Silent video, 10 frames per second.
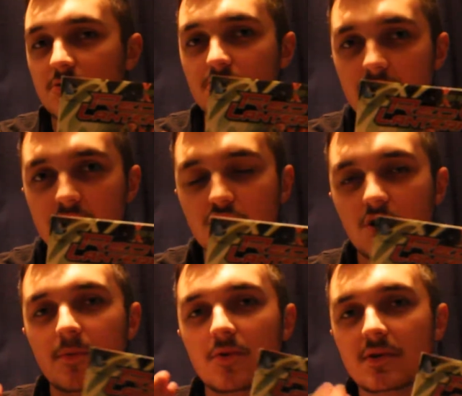Really
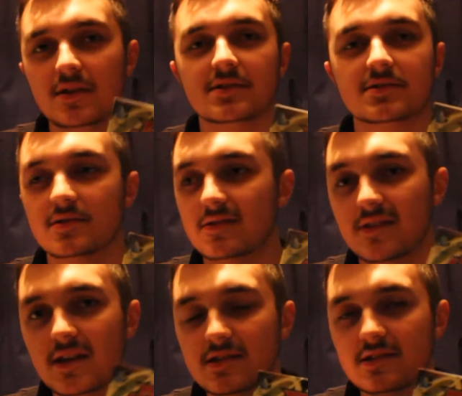enjoyable.
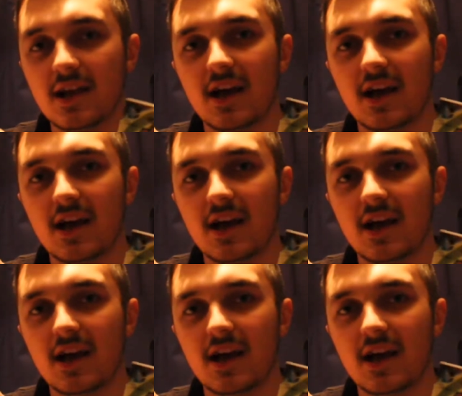This